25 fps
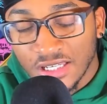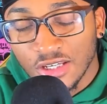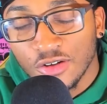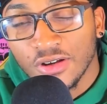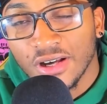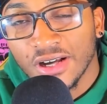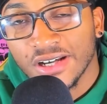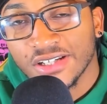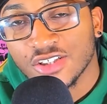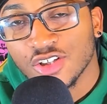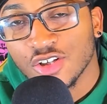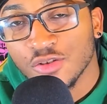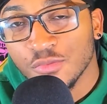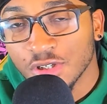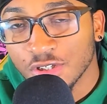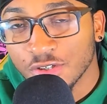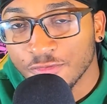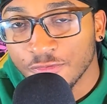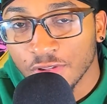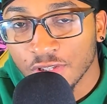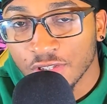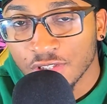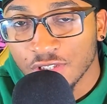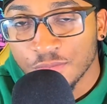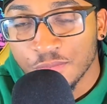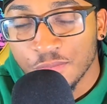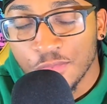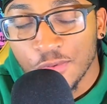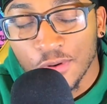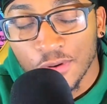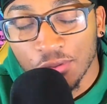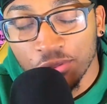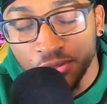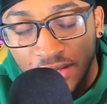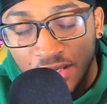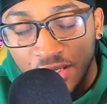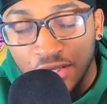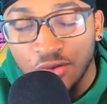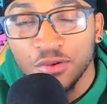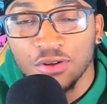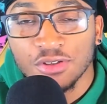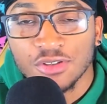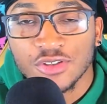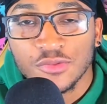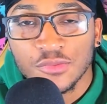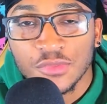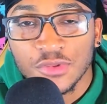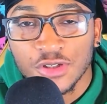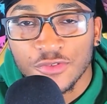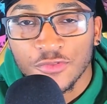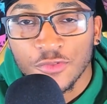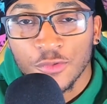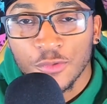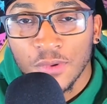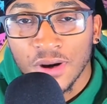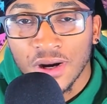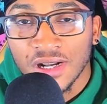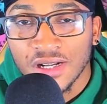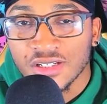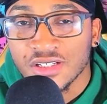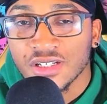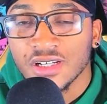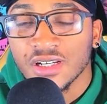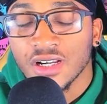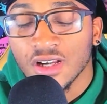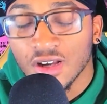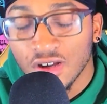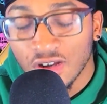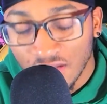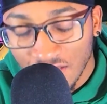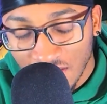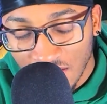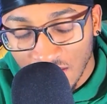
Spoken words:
you guys so much for the support. Thank you all so much for watching.